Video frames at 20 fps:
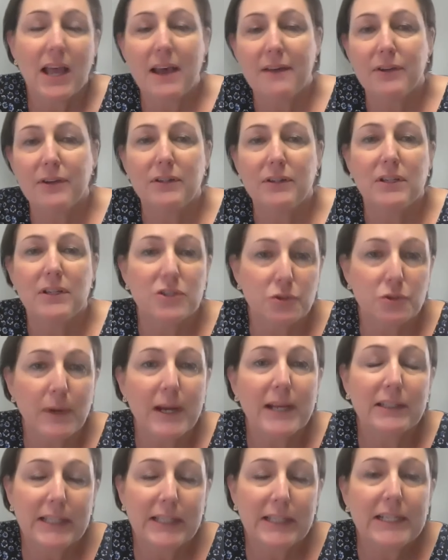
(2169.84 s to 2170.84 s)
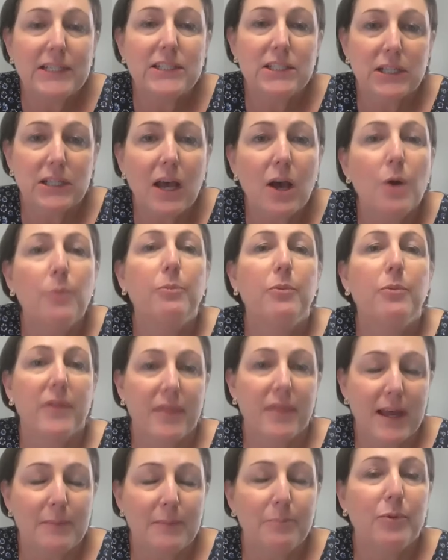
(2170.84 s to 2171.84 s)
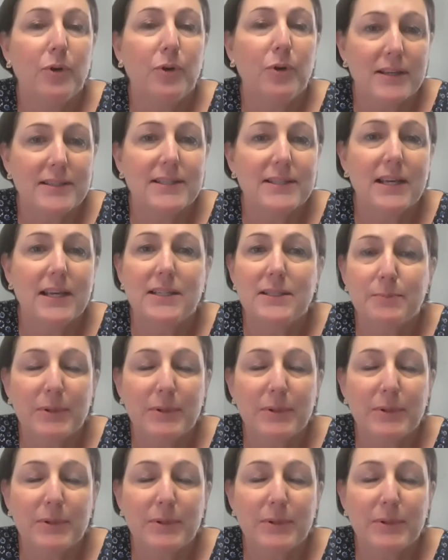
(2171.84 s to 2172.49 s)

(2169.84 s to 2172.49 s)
to have a direct link to help with that process.